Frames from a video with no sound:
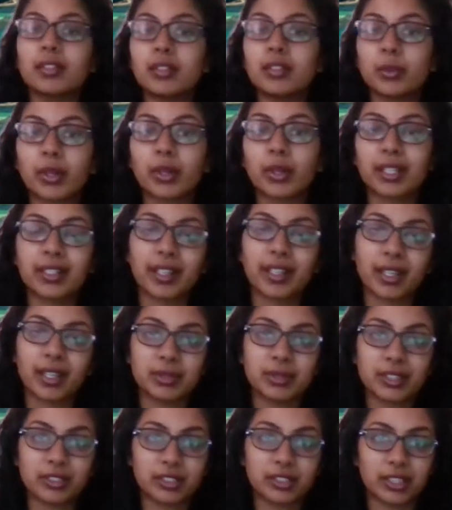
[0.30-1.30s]
Hi everyone,
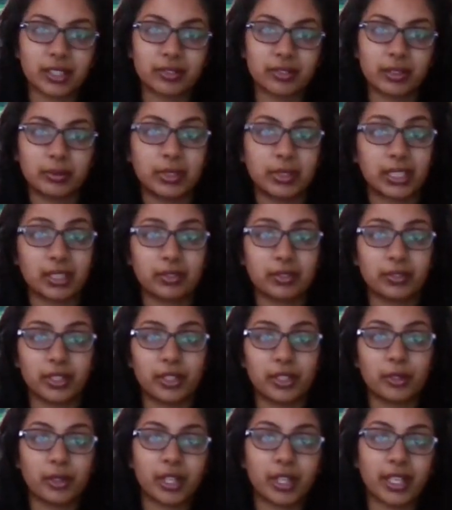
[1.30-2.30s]
I'm Srishka from Regan
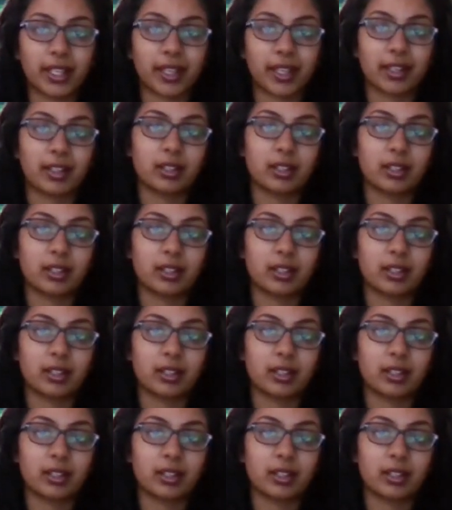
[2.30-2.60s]
Roy,